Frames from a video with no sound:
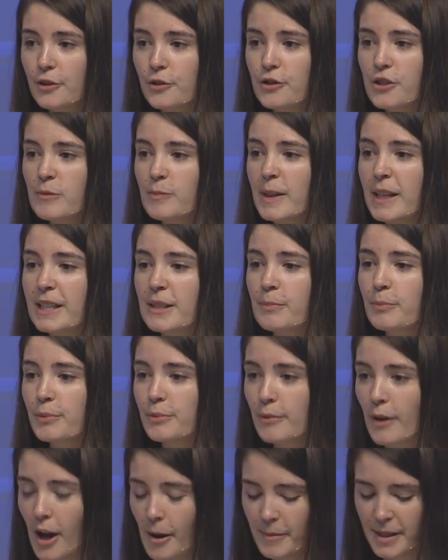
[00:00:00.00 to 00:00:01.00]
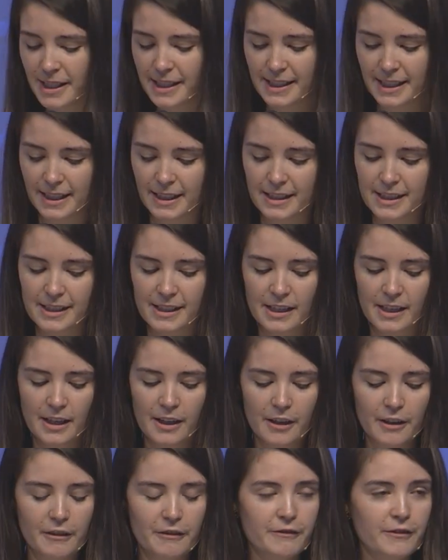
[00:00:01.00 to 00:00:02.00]
who speaks promises
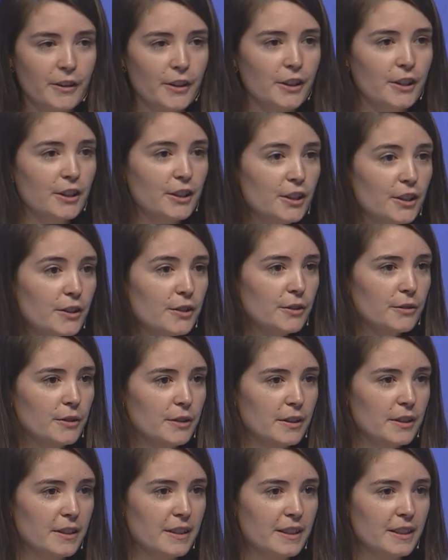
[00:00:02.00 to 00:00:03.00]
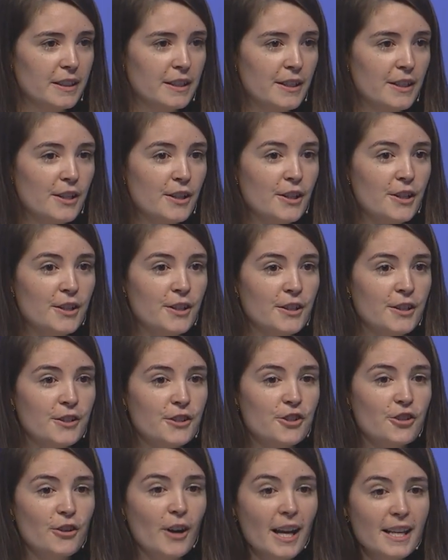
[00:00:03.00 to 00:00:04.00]
for you.
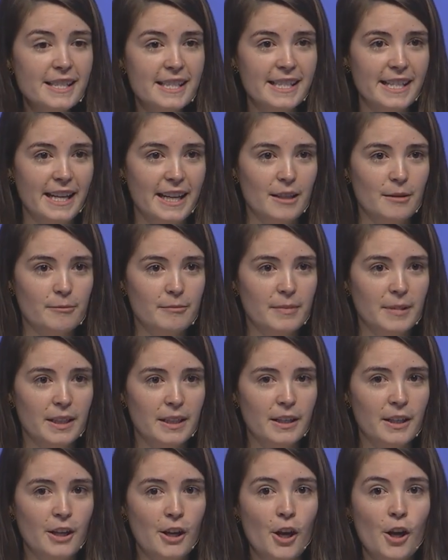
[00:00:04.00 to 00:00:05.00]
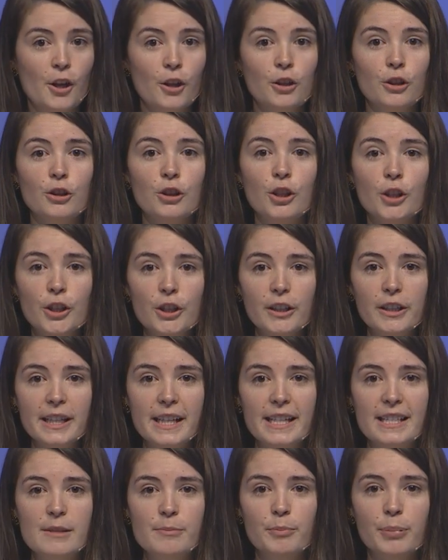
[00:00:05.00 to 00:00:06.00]
Trust Him. Learn
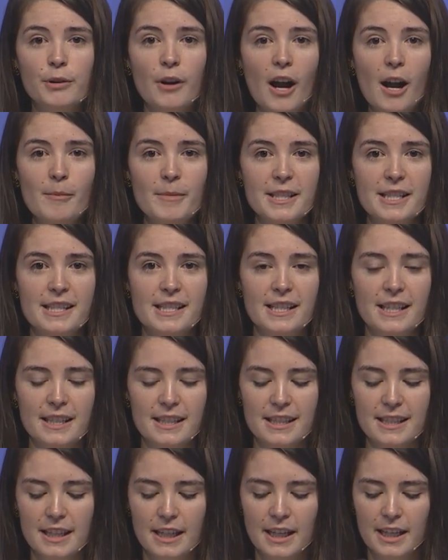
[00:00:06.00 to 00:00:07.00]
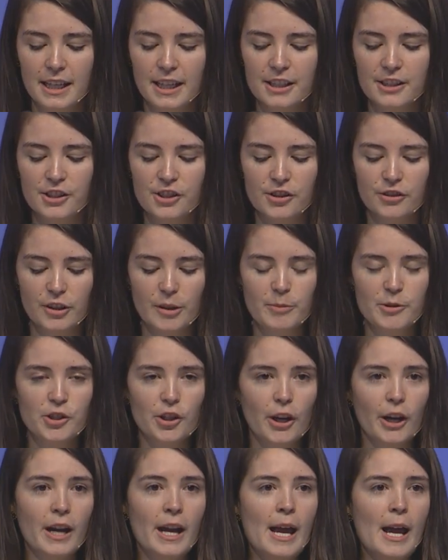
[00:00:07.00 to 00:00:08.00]
His promises in
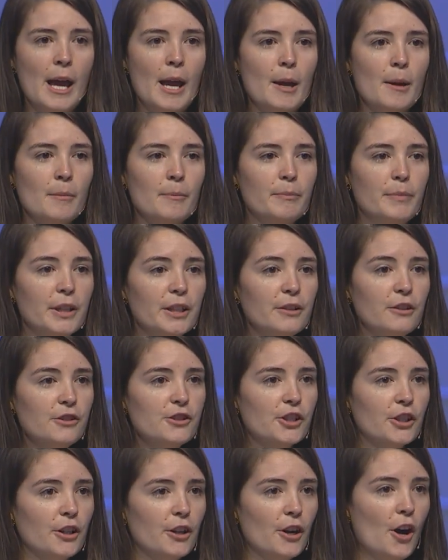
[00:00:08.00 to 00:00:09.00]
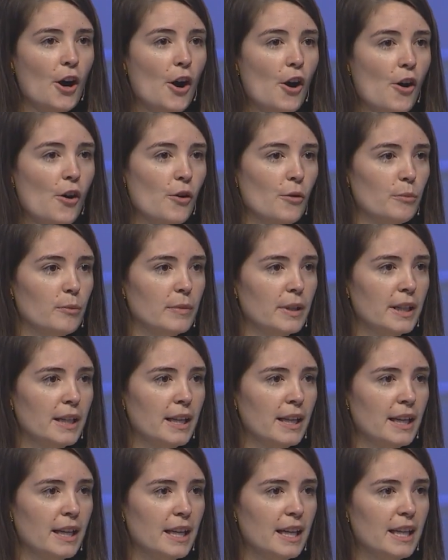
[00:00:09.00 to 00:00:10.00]
Scripture. Build your home
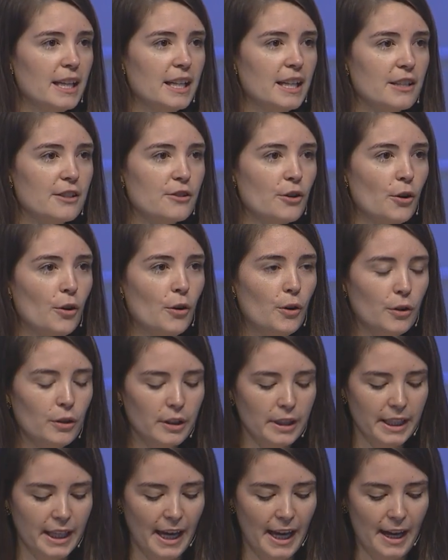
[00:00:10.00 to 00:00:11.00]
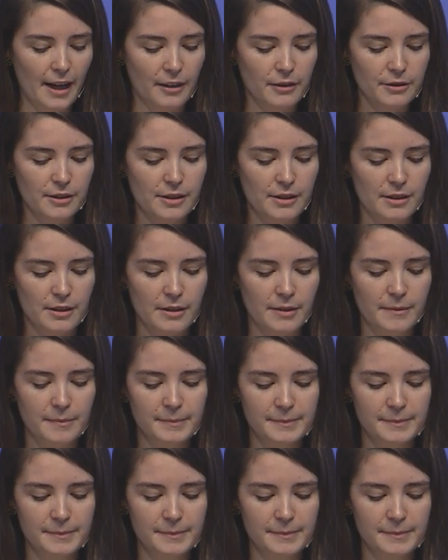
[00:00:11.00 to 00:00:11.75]
in His holy house.